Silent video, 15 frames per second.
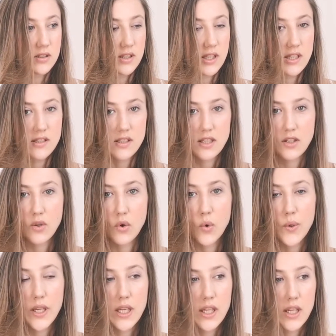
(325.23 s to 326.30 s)

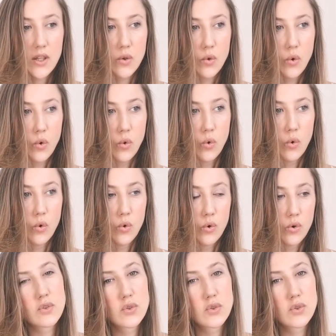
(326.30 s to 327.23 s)
easygoing or